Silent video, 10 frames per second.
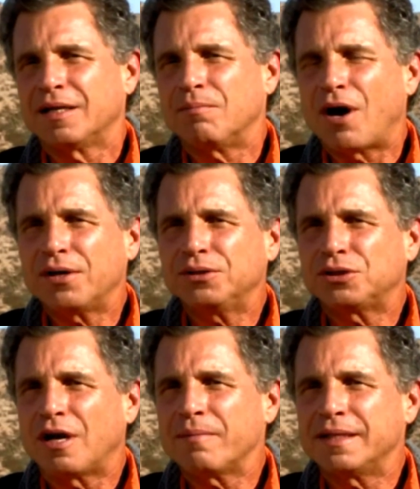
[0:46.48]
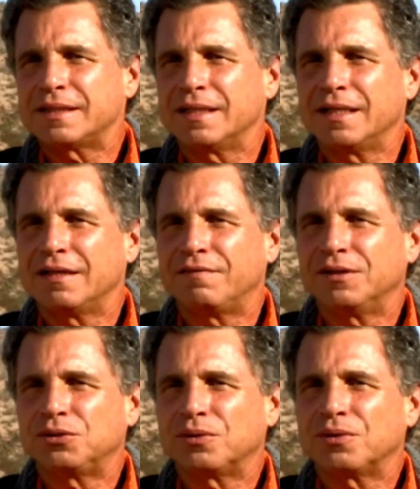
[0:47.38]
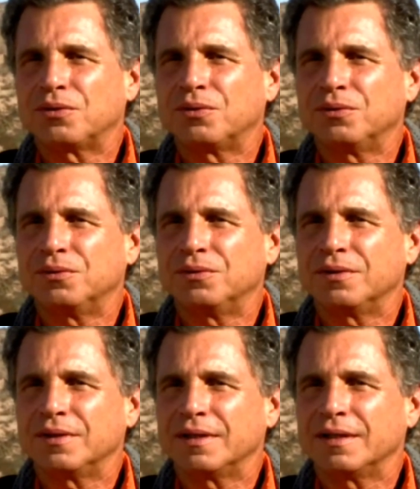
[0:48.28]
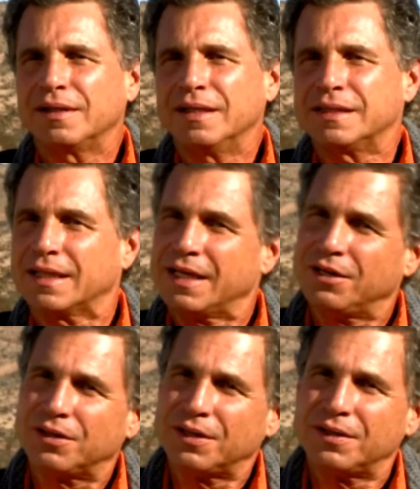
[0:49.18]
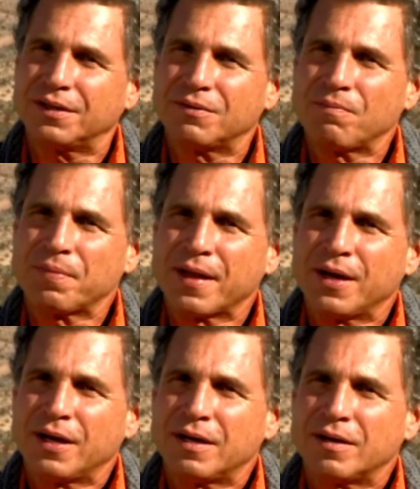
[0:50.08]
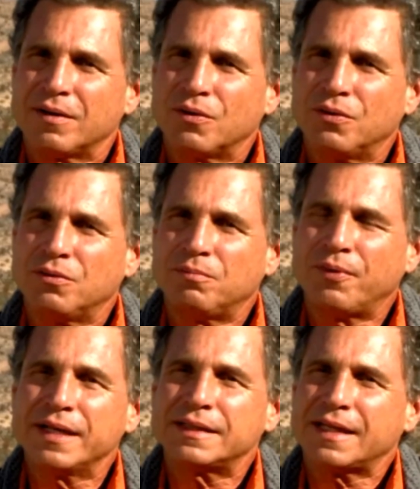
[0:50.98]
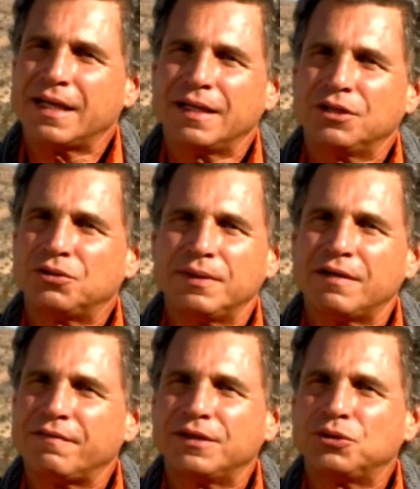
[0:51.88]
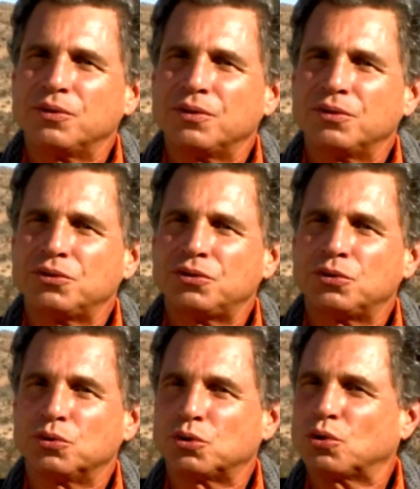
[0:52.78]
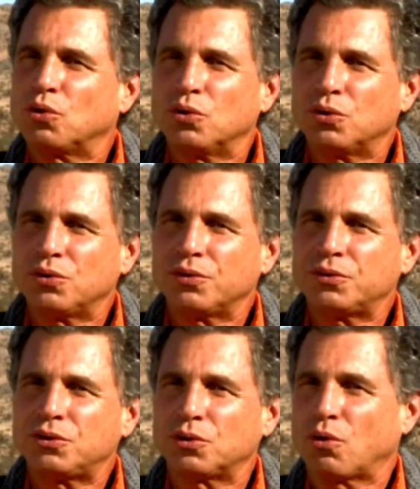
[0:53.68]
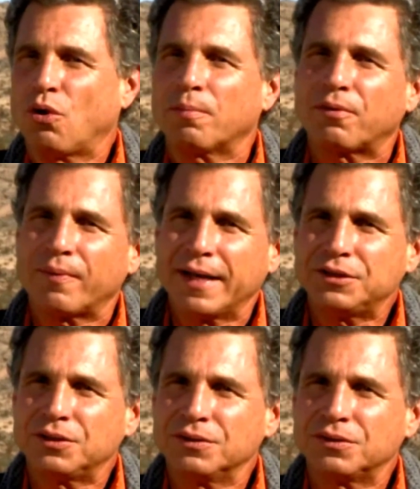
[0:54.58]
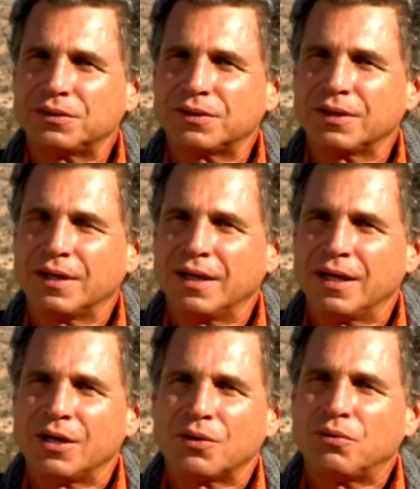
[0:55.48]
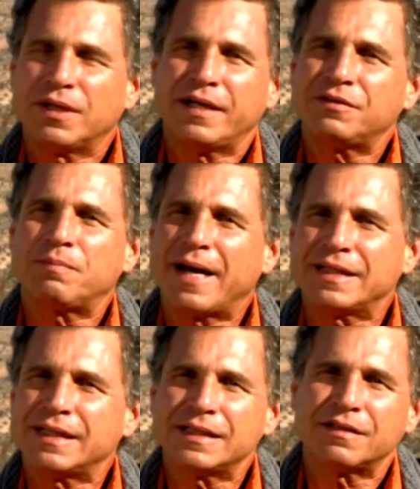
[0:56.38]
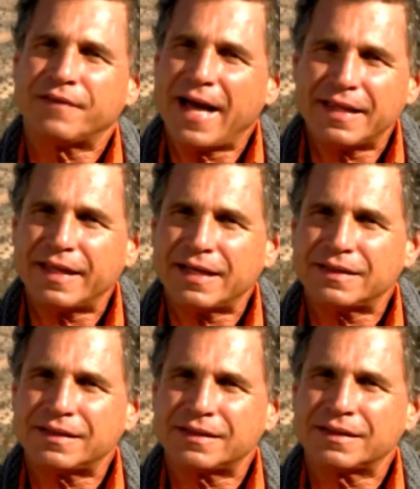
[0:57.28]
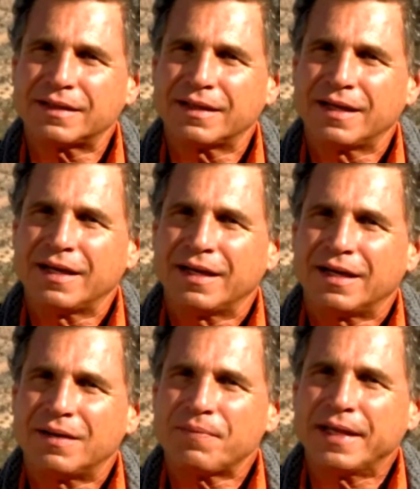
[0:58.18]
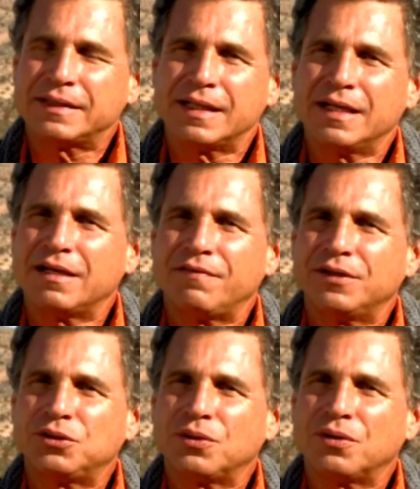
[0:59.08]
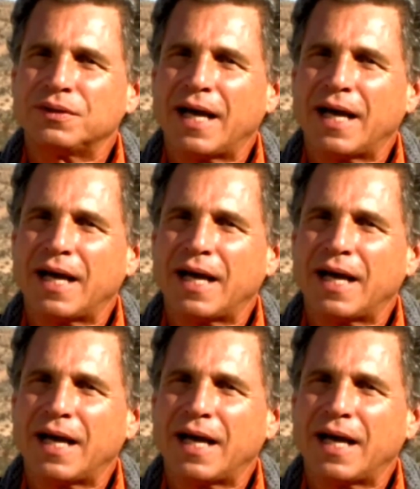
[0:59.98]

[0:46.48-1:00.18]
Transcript: the modern shaman is an individual who is a healer, who brings healing to individuals, to schools, to corporations, who lives by a sense of ethics. It's an individual